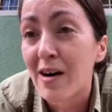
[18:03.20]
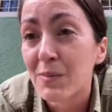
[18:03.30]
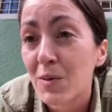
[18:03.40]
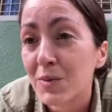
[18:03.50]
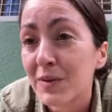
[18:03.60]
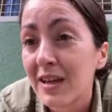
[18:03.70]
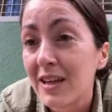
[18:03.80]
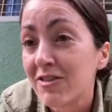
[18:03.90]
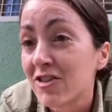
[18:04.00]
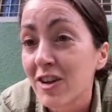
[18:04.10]
are
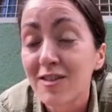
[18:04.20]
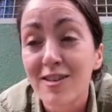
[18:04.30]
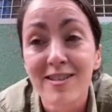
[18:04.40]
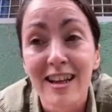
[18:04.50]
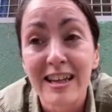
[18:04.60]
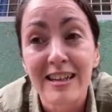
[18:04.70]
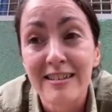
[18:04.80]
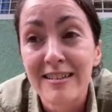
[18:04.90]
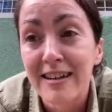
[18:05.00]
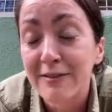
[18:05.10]
probably just as likely
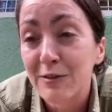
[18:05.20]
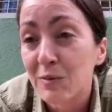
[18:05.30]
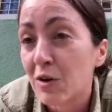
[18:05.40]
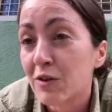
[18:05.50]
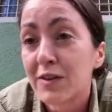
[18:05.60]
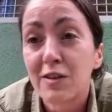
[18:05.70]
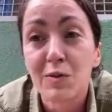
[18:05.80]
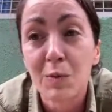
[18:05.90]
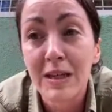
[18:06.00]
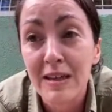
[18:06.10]
to die from COVID
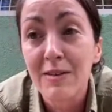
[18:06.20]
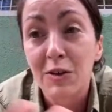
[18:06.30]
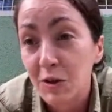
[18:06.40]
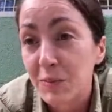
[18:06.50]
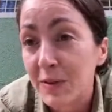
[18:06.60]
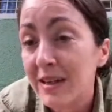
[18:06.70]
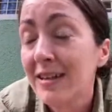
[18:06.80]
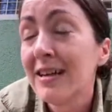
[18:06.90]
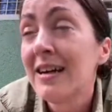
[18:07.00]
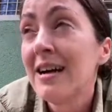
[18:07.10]
as we could
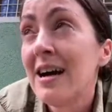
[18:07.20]
be.